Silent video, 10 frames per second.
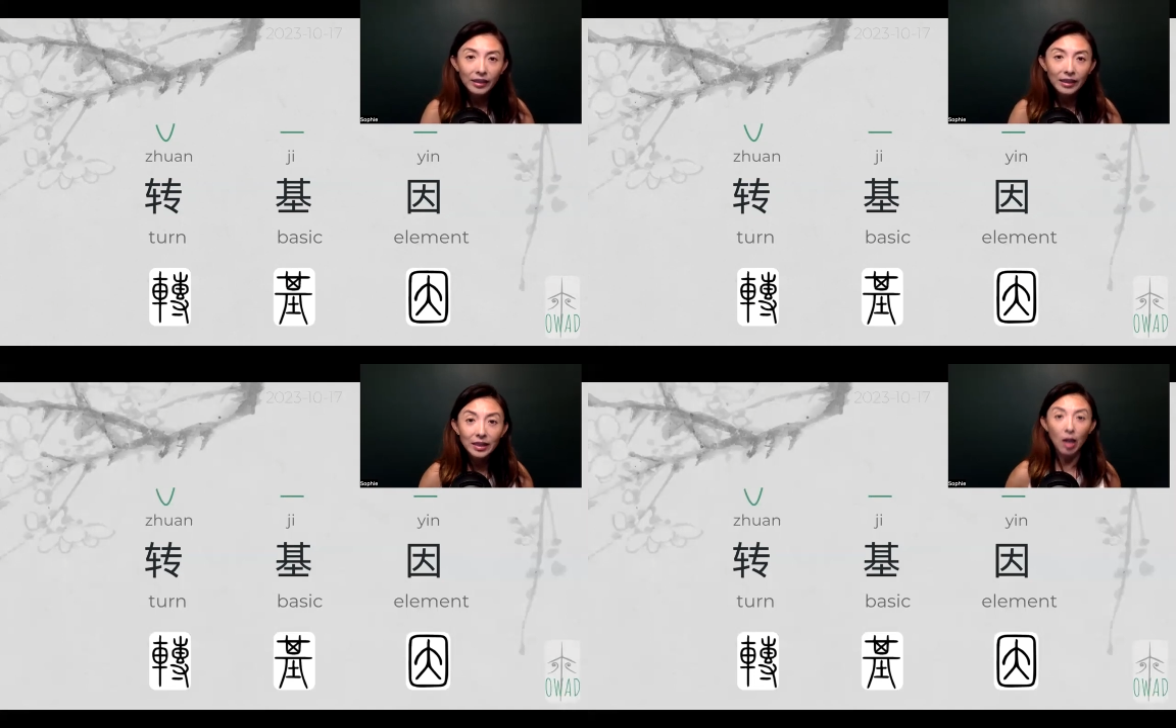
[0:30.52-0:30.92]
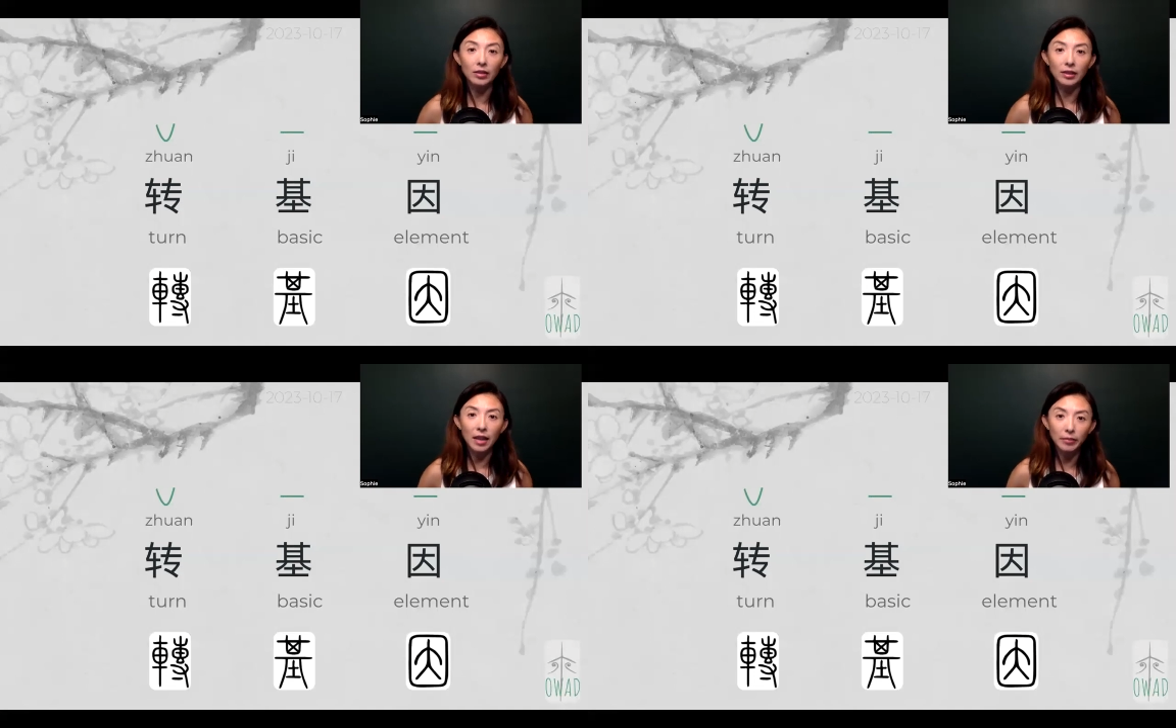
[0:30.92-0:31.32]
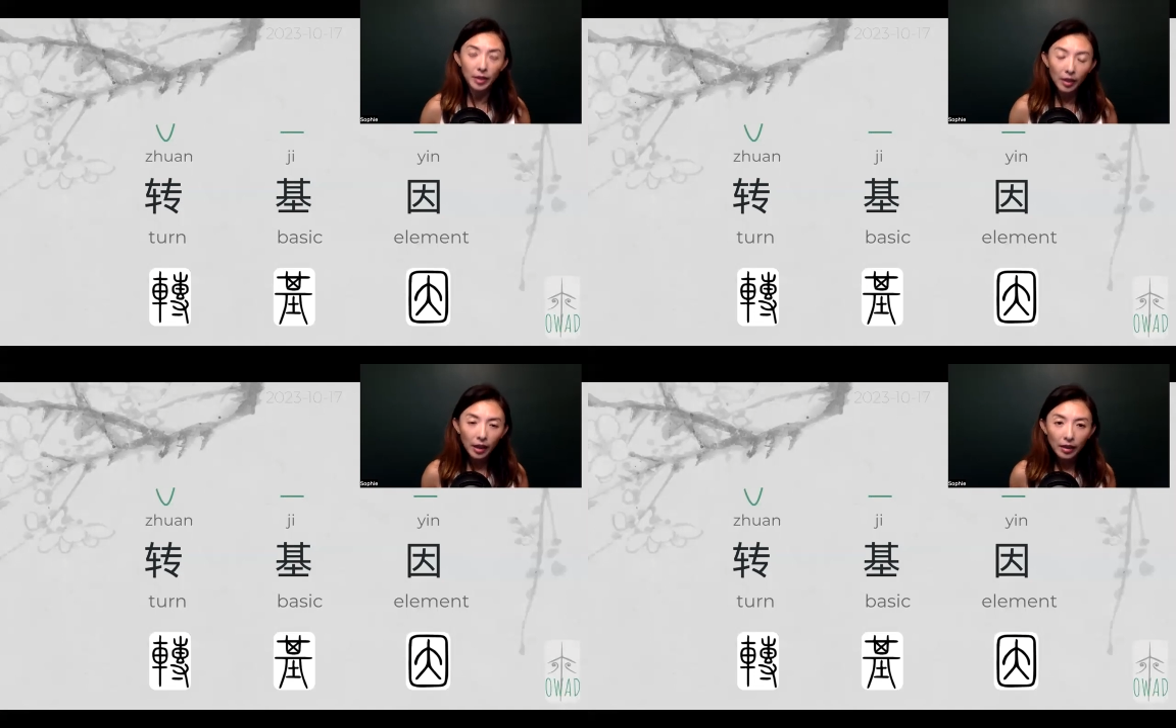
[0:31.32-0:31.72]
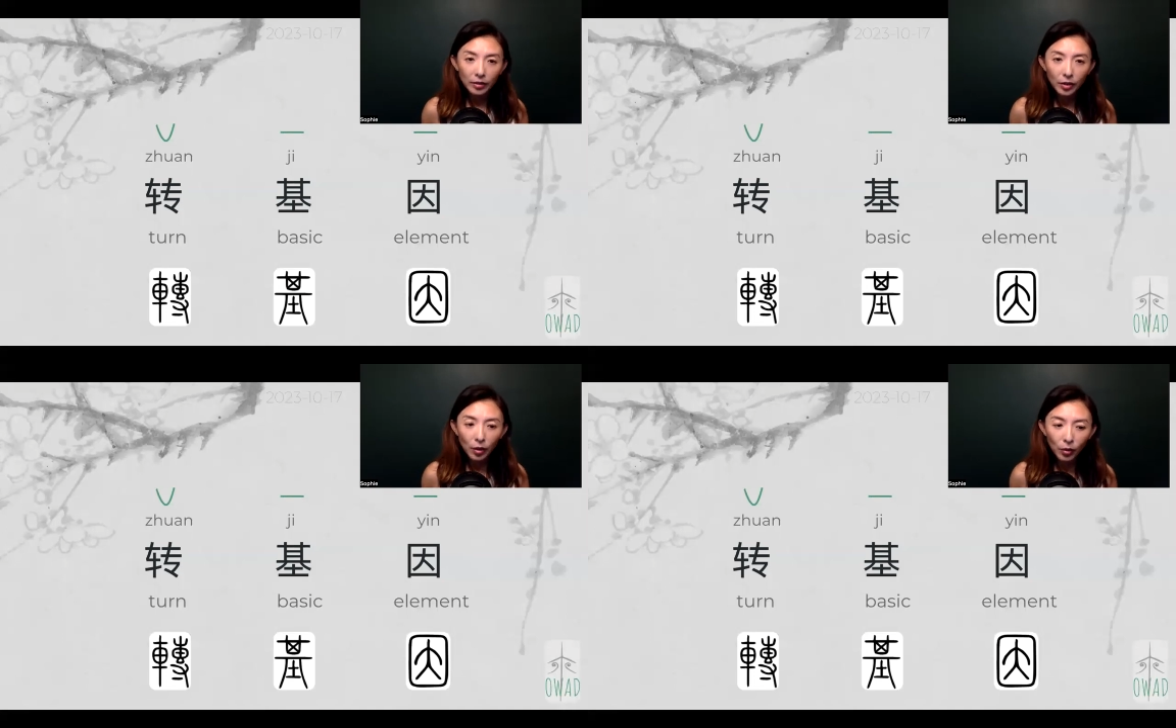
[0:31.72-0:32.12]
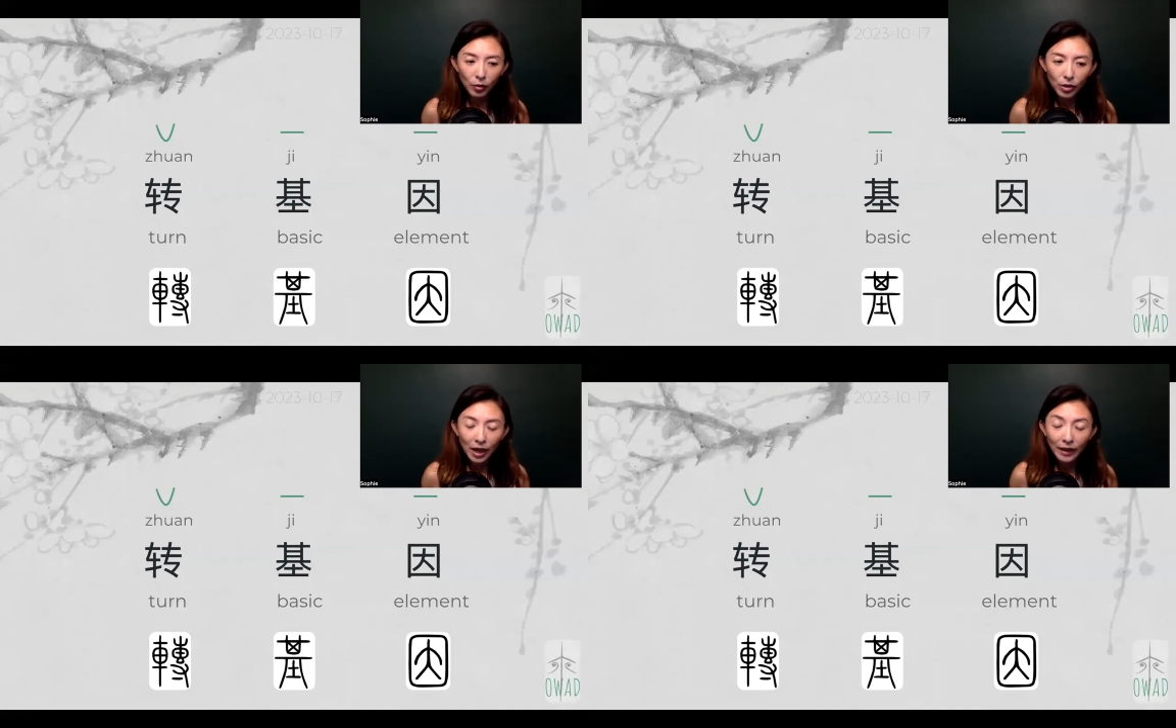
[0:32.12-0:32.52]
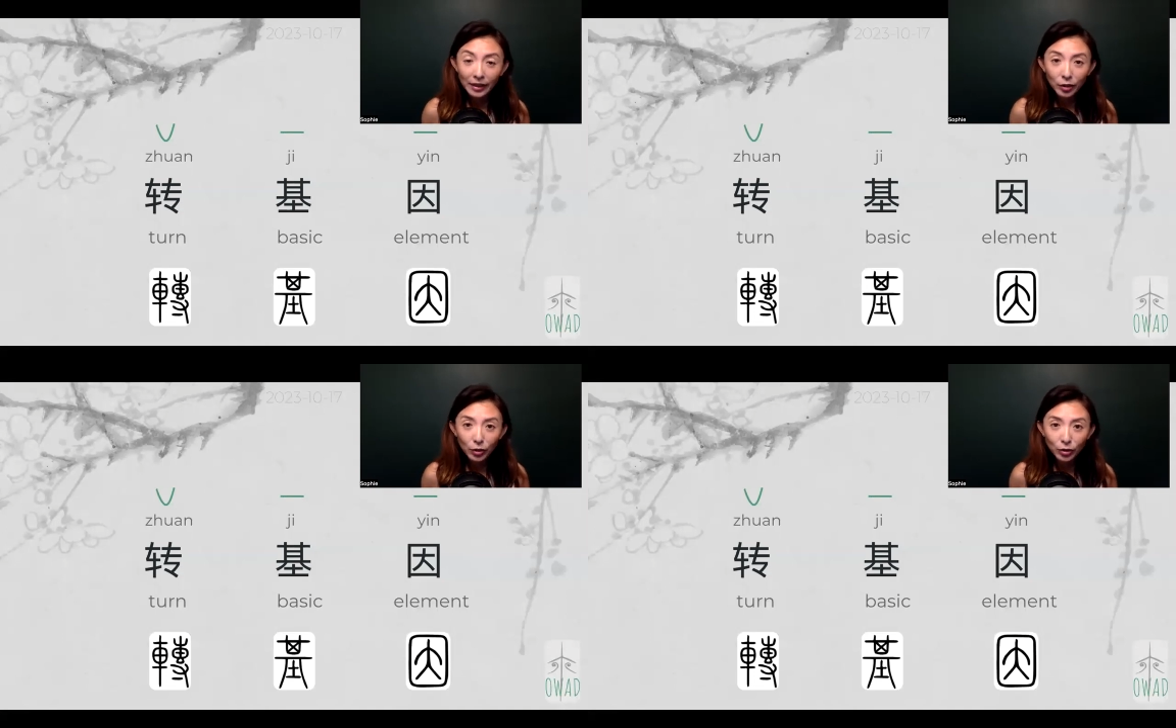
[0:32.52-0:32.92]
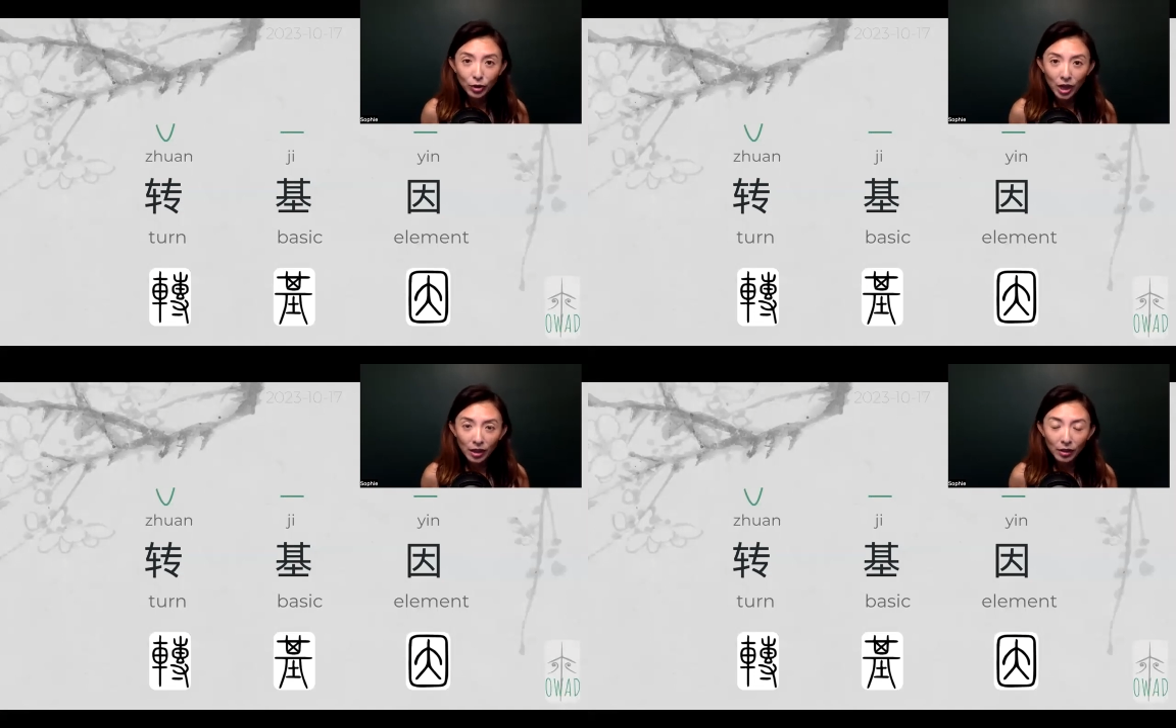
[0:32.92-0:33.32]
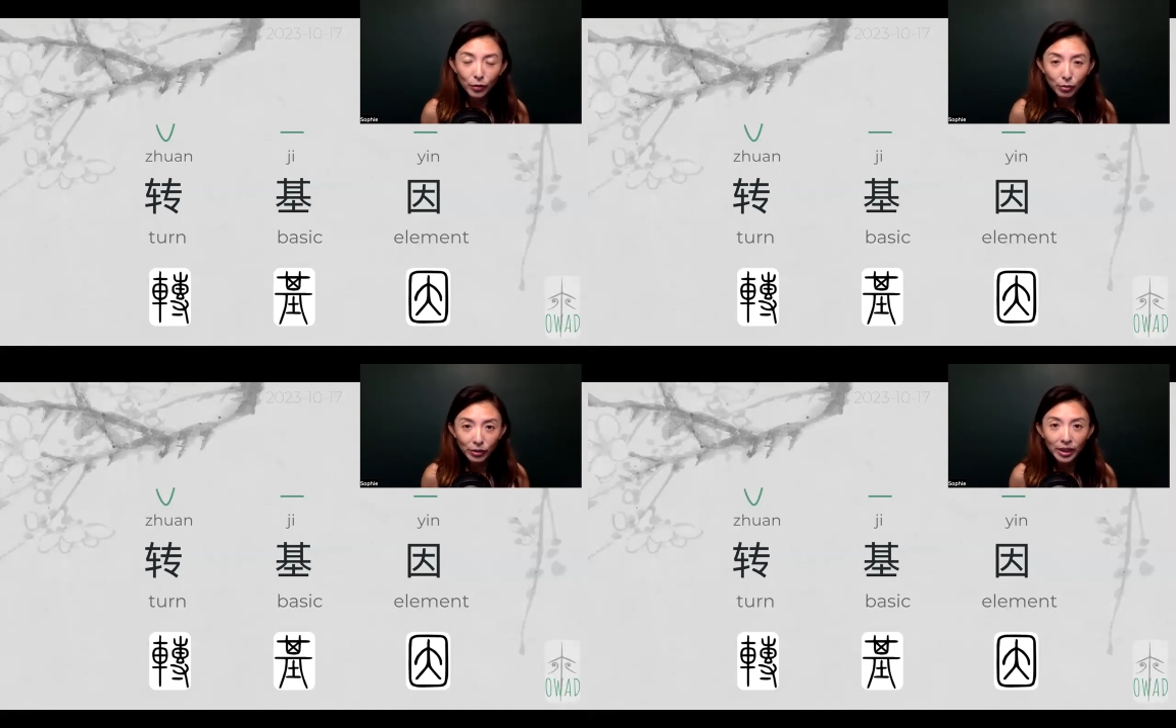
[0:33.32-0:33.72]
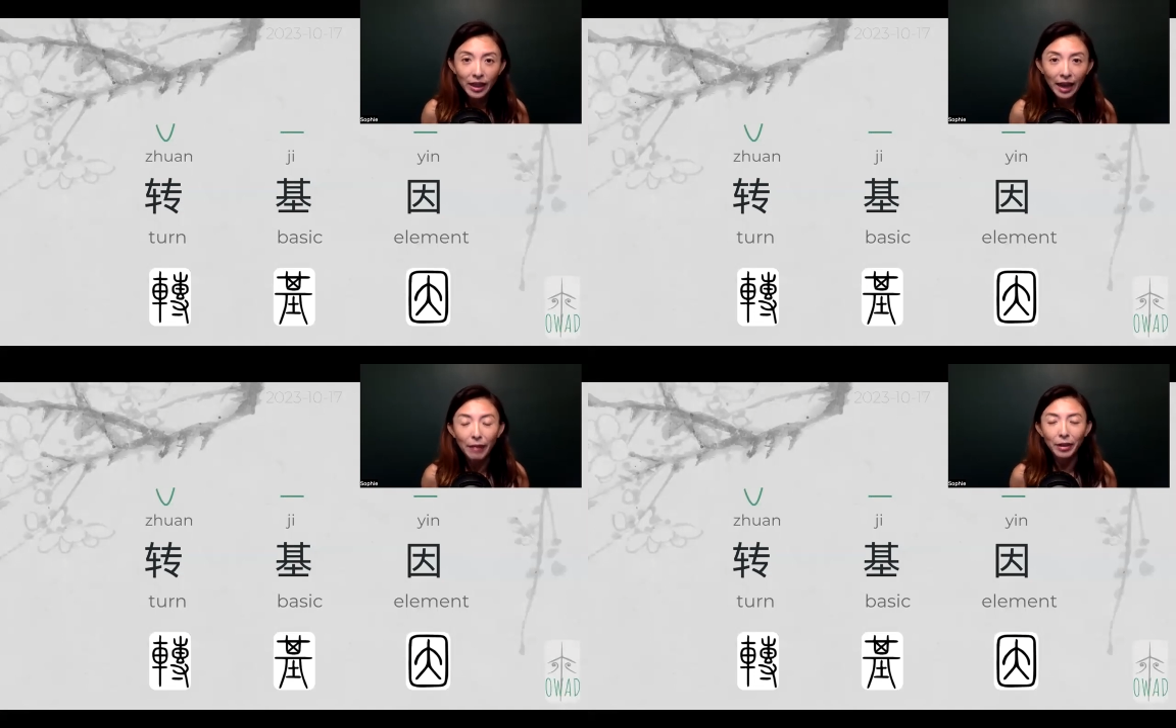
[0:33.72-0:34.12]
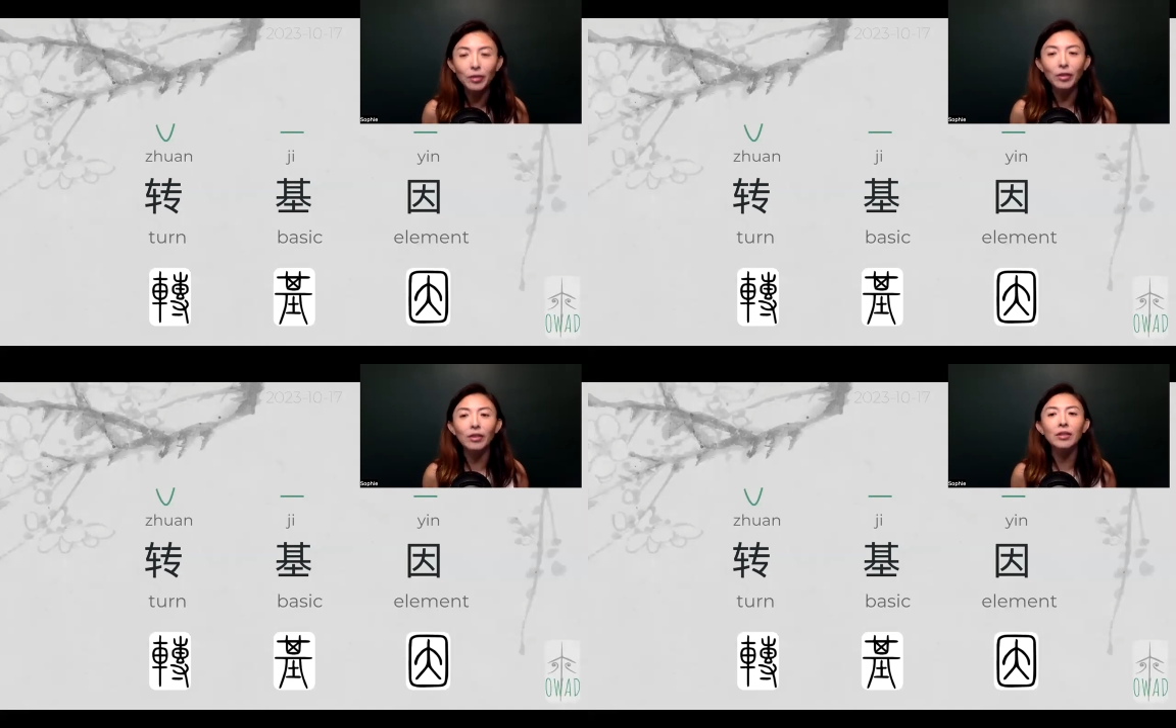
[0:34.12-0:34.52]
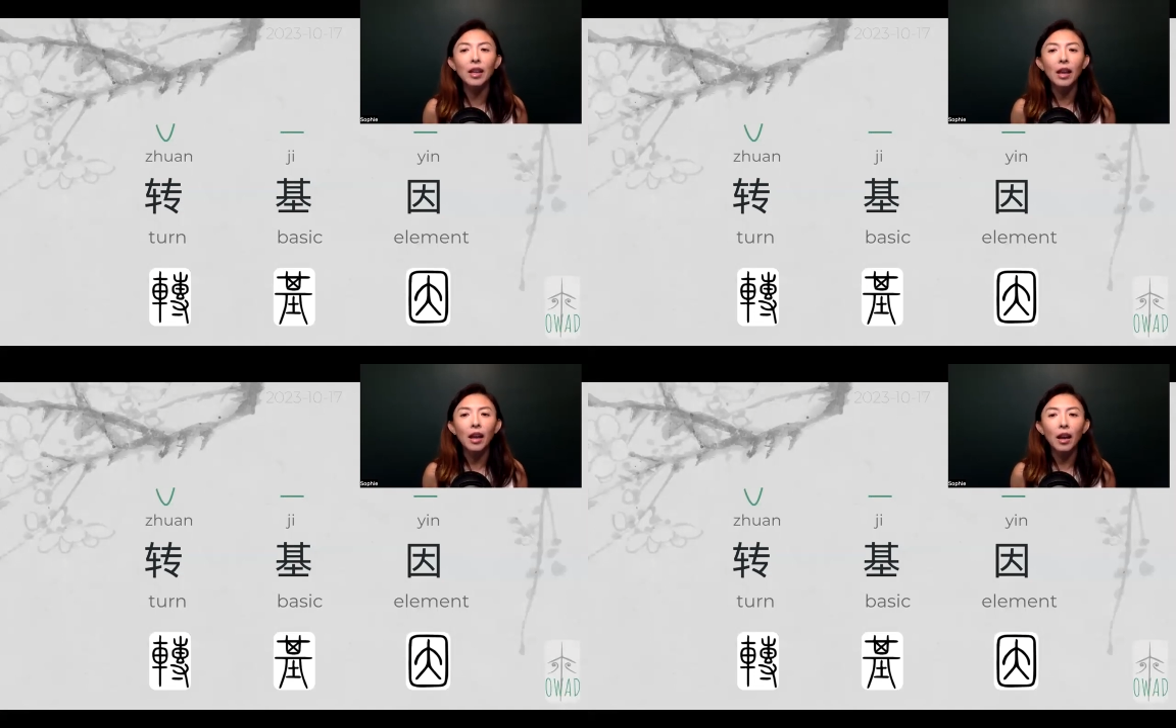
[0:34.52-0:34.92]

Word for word: This concept. So Chinese use ch three characters